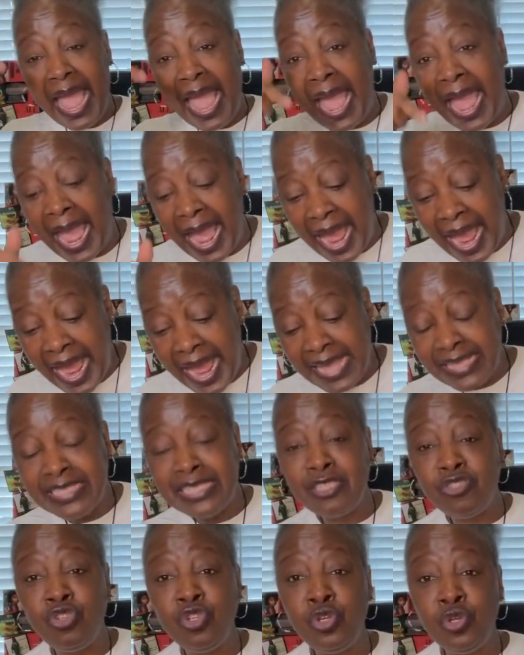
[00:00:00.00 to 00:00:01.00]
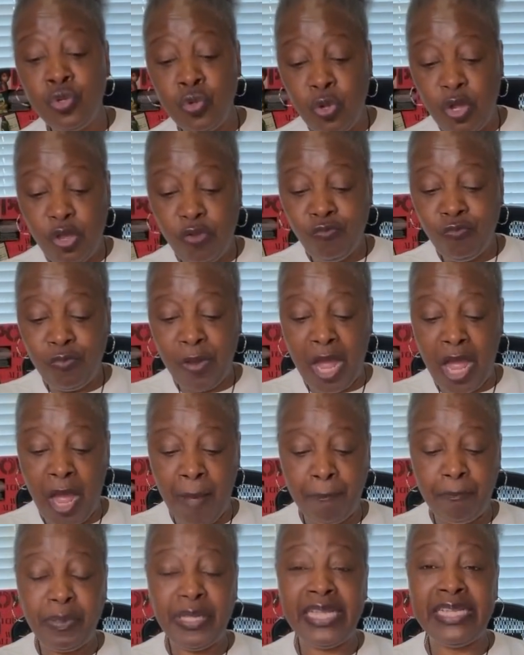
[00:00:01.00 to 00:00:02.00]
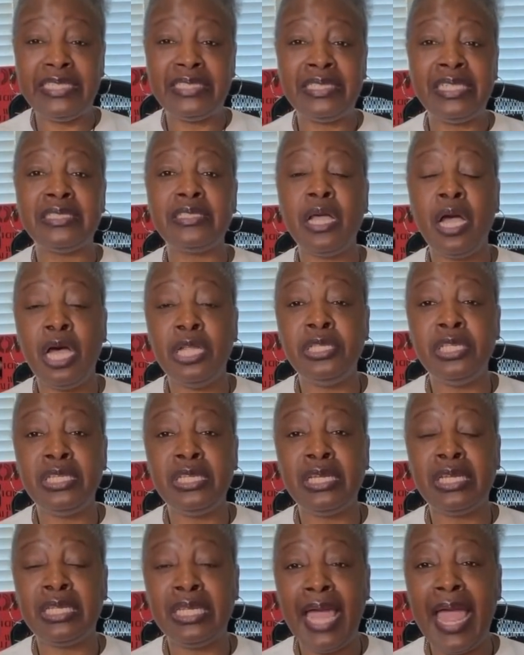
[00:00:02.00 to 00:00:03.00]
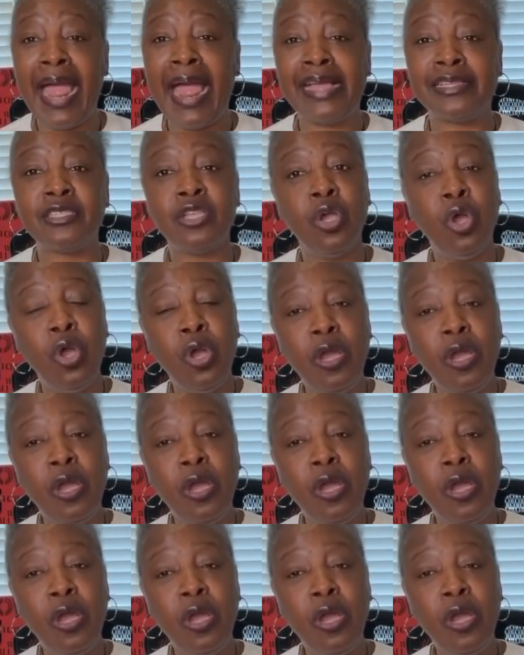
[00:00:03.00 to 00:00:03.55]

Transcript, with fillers: as you um, place this under the glass,